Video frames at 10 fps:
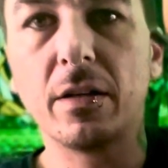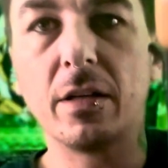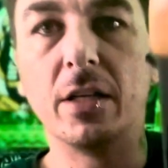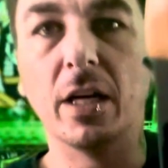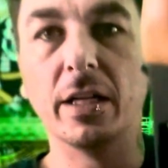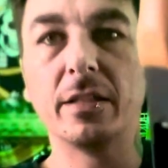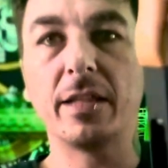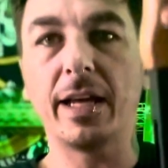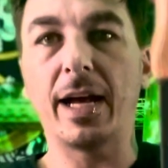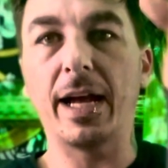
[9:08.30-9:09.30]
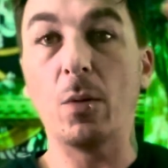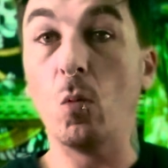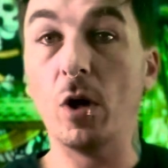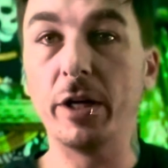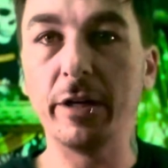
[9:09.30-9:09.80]
gun that I
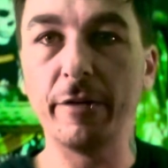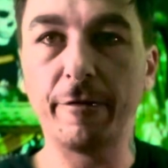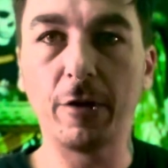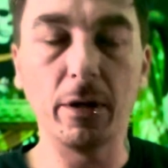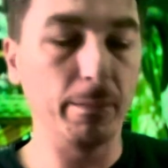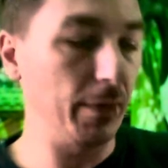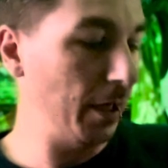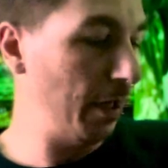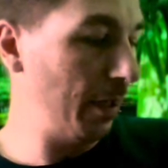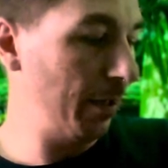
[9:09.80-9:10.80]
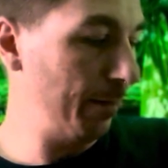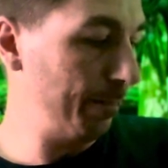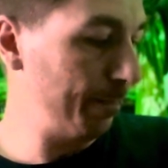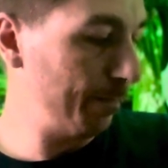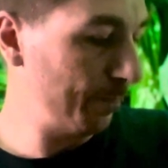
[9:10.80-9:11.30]
won
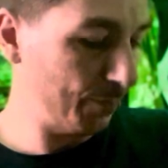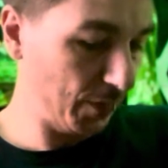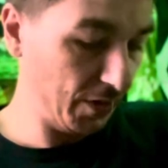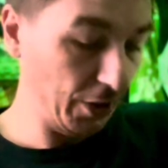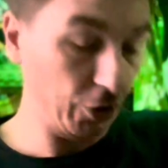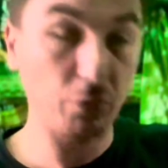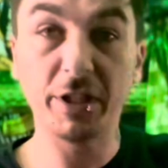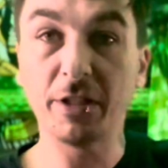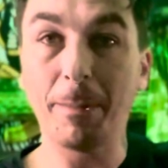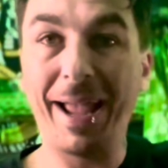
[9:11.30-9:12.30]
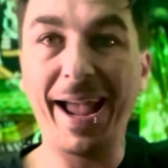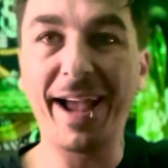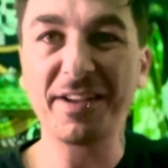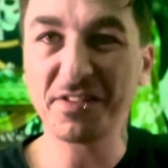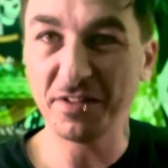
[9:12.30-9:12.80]
from Century in the
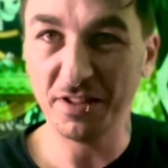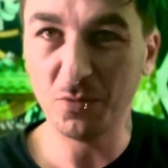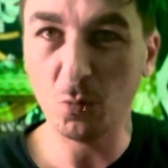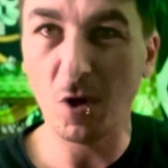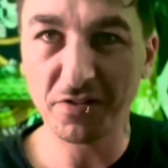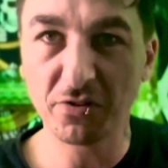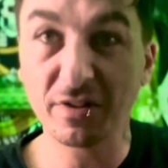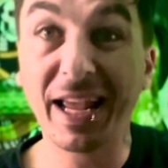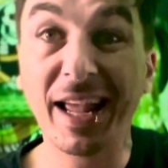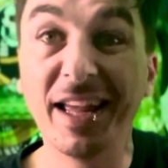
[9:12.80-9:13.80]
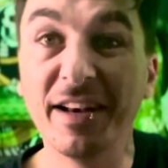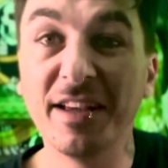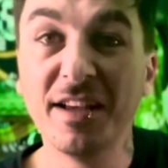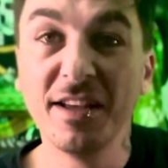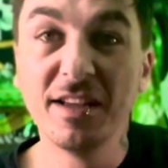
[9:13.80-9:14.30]
past, the WASR3,
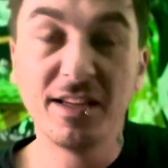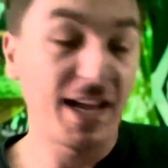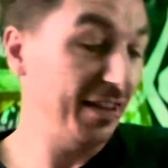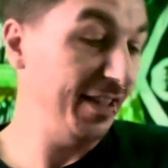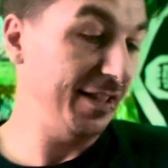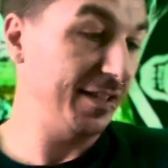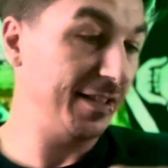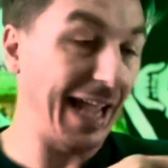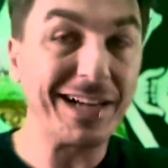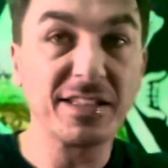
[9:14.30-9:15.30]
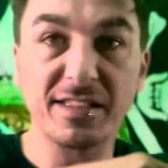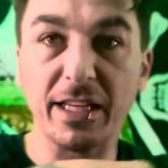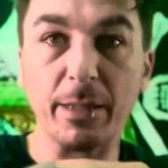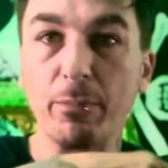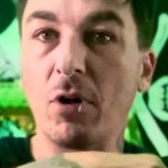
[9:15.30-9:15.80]
had the exact
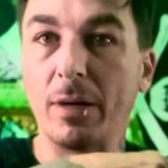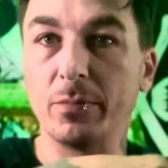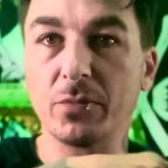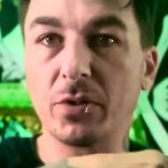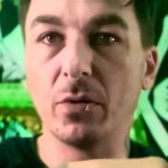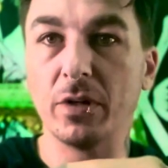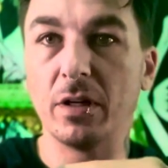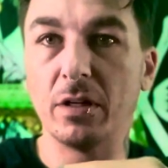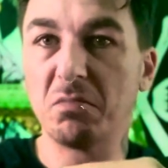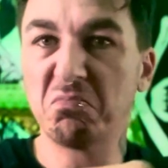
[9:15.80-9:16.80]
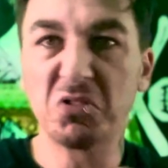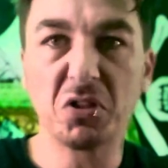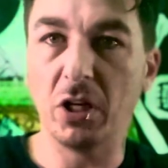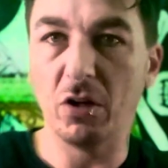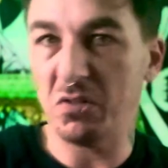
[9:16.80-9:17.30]
same problems going on.
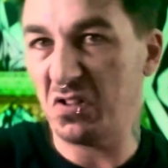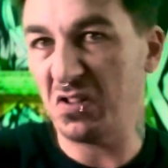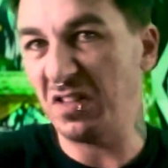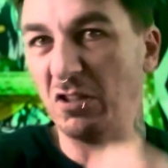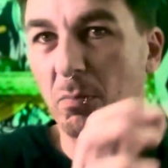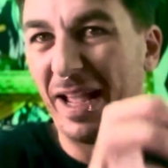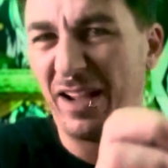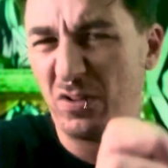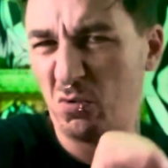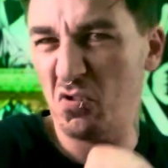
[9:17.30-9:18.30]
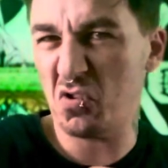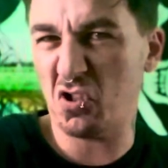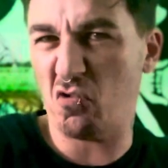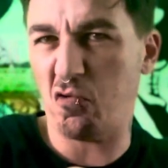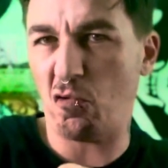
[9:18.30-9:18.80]
You know, steel mags were just
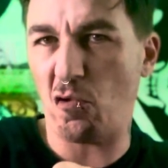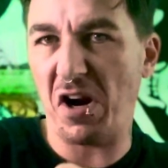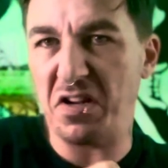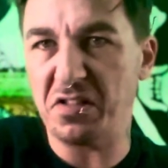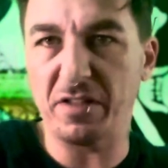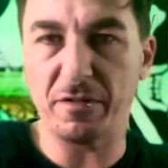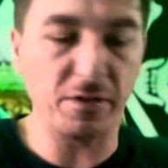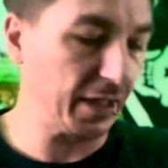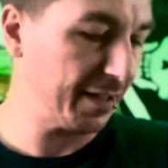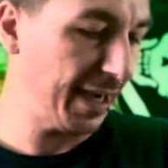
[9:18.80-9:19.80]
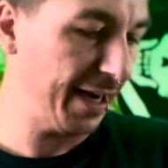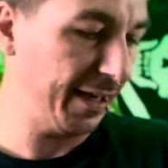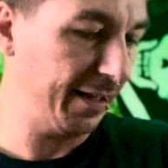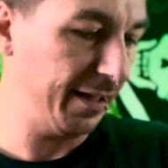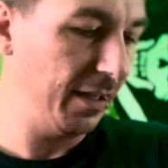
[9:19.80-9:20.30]
crazy fucking tight
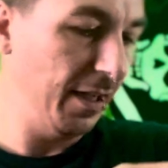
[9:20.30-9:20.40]
in it.